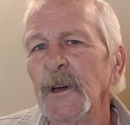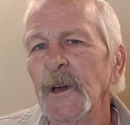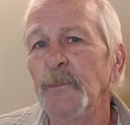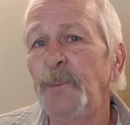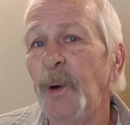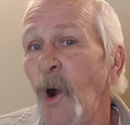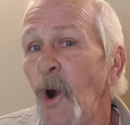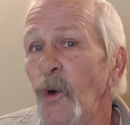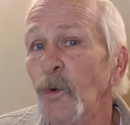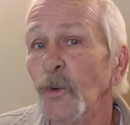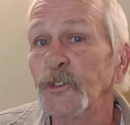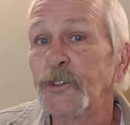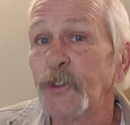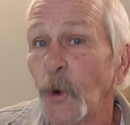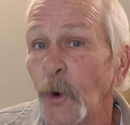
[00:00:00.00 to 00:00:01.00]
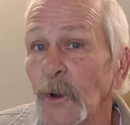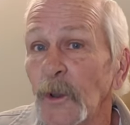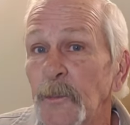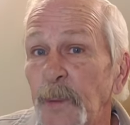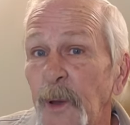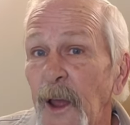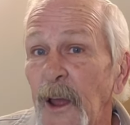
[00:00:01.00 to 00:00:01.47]
and Paul will
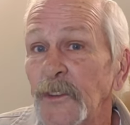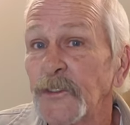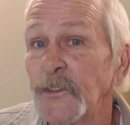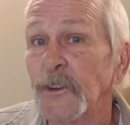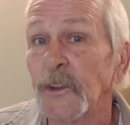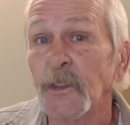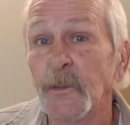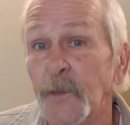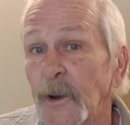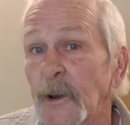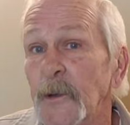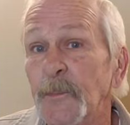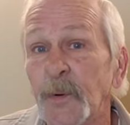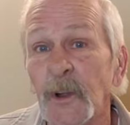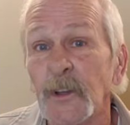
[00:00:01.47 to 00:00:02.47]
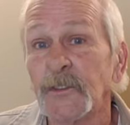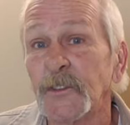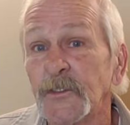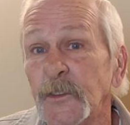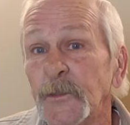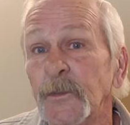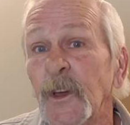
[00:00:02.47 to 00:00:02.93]
shortly pass into the very
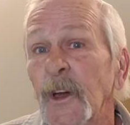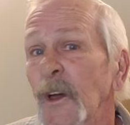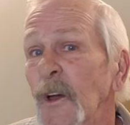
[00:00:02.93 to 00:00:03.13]
presence of,